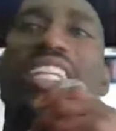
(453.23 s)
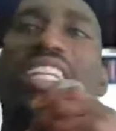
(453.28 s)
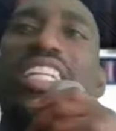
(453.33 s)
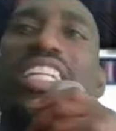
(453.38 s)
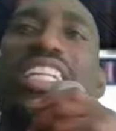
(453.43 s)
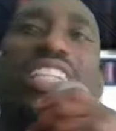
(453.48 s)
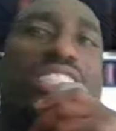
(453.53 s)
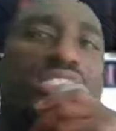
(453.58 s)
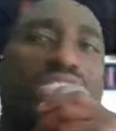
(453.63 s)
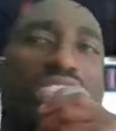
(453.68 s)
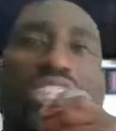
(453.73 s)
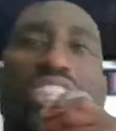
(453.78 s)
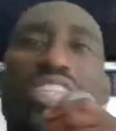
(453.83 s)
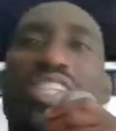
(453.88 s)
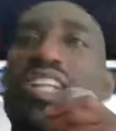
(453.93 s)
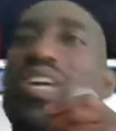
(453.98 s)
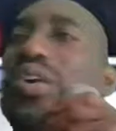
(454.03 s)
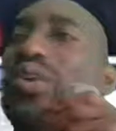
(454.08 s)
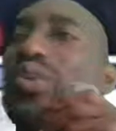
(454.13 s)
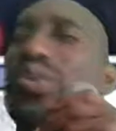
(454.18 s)
this G
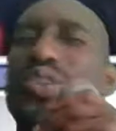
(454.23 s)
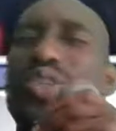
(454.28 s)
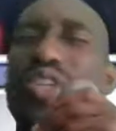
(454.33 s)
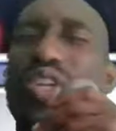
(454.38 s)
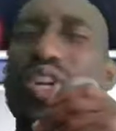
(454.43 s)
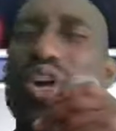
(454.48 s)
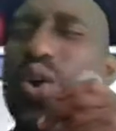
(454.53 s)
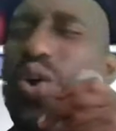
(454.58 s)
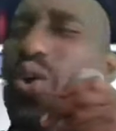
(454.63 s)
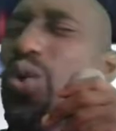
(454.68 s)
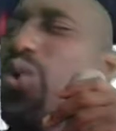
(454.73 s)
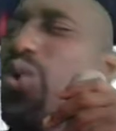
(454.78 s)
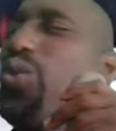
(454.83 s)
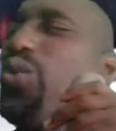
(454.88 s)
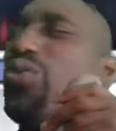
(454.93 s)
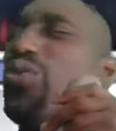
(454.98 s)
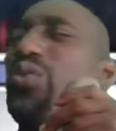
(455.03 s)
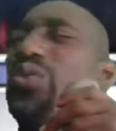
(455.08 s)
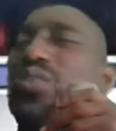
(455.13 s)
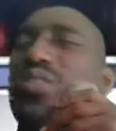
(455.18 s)
code. No,
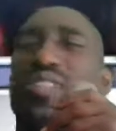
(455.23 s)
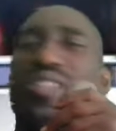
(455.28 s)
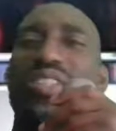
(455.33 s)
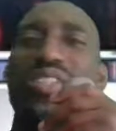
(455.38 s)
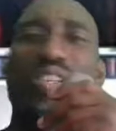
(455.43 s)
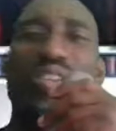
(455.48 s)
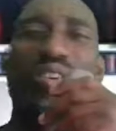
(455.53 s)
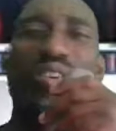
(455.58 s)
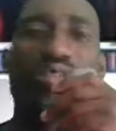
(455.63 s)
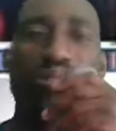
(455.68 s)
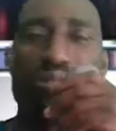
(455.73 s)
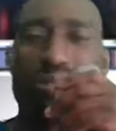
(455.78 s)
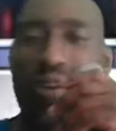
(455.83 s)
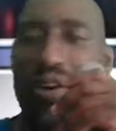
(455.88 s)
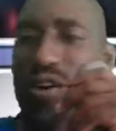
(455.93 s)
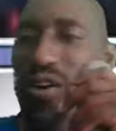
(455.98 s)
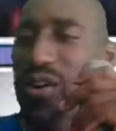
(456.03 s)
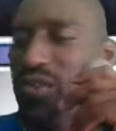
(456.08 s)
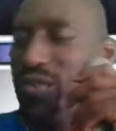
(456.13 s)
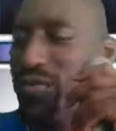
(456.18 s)
don't
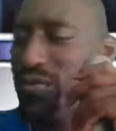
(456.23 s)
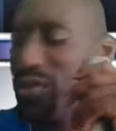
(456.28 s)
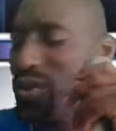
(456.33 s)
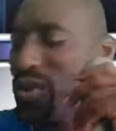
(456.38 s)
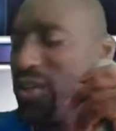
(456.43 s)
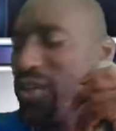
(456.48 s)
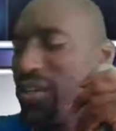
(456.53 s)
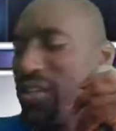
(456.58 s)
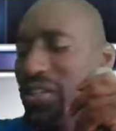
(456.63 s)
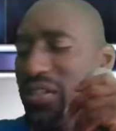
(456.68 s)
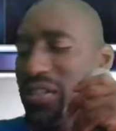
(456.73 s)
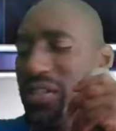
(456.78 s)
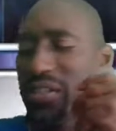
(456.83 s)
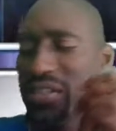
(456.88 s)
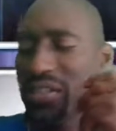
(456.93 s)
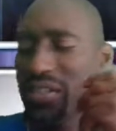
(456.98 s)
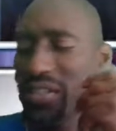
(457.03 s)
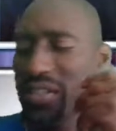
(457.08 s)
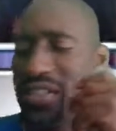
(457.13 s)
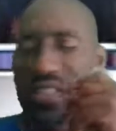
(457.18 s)
fall for it.
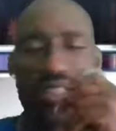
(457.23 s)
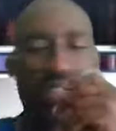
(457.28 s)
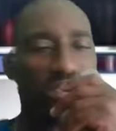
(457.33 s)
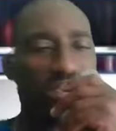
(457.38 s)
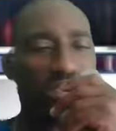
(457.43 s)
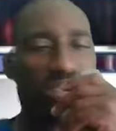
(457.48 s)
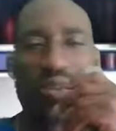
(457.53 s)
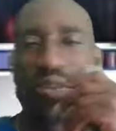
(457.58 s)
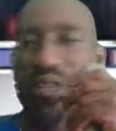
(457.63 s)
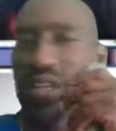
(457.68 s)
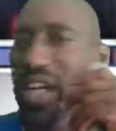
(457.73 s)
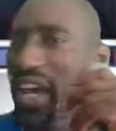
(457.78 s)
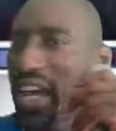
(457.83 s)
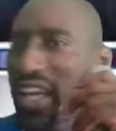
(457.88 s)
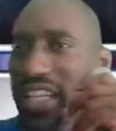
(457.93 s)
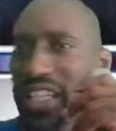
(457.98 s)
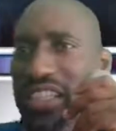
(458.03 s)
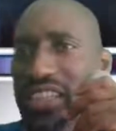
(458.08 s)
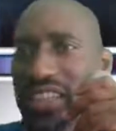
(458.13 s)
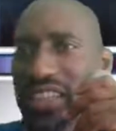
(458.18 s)
It's okay
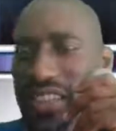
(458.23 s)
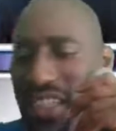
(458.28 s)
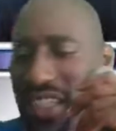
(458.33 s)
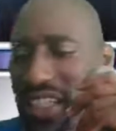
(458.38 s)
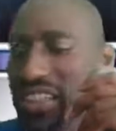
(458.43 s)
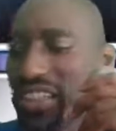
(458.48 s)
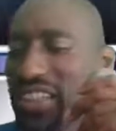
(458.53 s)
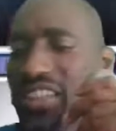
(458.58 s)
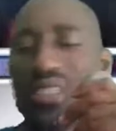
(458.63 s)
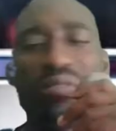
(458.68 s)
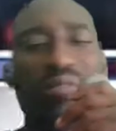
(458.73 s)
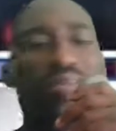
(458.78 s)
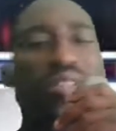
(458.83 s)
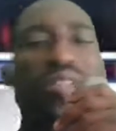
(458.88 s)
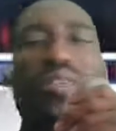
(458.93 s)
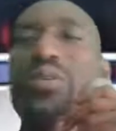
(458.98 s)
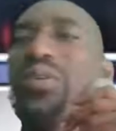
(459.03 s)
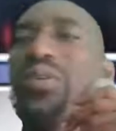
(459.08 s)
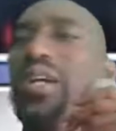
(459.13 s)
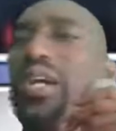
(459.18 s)
to snitch if you're
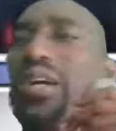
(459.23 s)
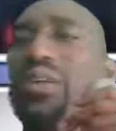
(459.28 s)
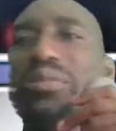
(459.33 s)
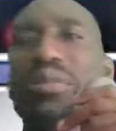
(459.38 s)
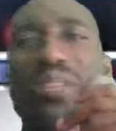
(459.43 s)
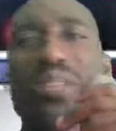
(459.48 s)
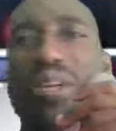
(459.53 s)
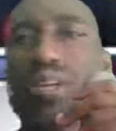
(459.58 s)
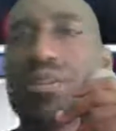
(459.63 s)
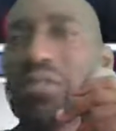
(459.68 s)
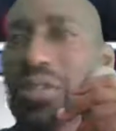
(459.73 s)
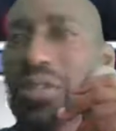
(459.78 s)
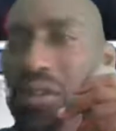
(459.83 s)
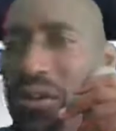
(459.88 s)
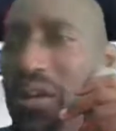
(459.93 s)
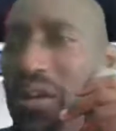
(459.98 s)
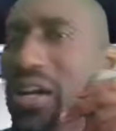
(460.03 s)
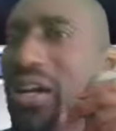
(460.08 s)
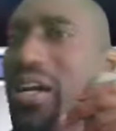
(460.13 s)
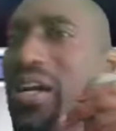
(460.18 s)
going to help solve a
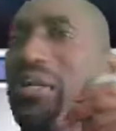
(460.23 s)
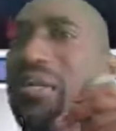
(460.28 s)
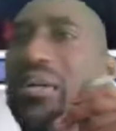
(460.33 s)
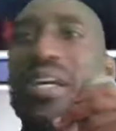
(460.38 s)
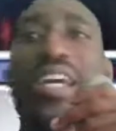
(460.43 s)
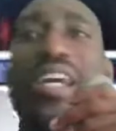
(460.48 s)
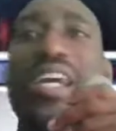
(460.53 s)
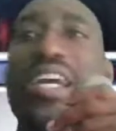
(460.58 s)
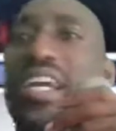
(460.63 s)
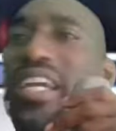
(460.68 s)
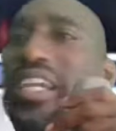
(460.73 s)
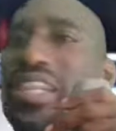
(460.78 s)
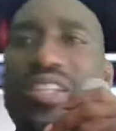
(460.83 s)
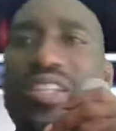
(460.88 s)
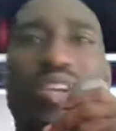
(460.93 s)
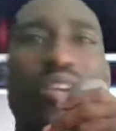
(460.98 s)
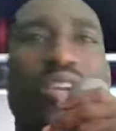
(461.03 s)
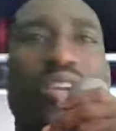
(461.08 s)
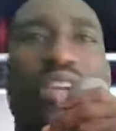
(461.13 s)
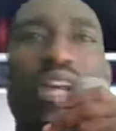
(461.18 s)
crime and you know
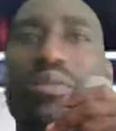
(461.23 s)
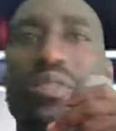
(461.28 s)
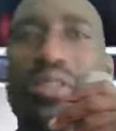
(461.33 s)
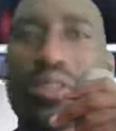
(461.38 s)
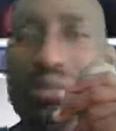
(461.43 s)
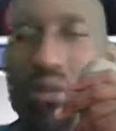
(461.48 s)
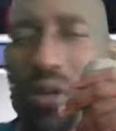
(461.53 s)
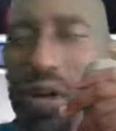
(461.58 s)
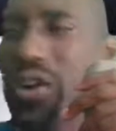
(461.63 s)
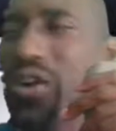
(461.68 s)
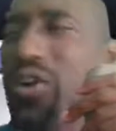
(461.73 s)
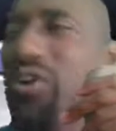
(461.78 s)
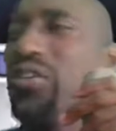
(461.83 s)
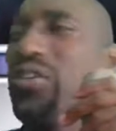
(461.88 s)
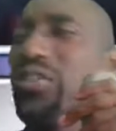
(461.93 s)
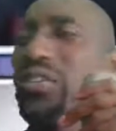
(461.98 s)
they was wrong.